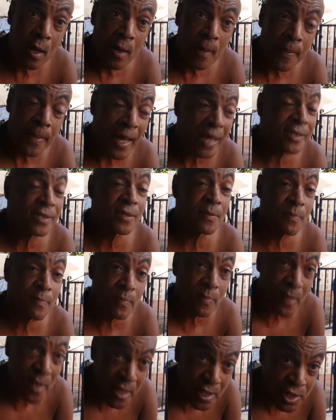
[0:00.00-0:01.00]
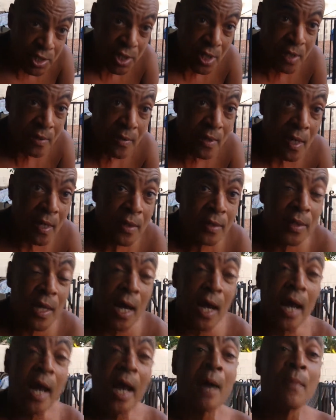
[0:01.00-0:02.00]
Not to mention
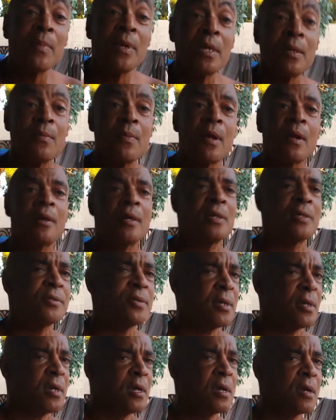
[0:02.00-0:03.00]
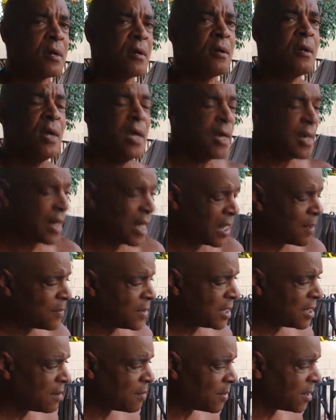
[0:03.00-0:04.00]
how many Americans are here and how
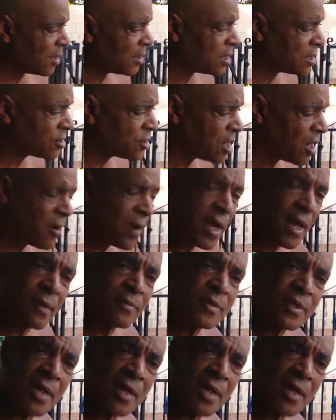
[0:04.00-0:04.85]
many Americans don't have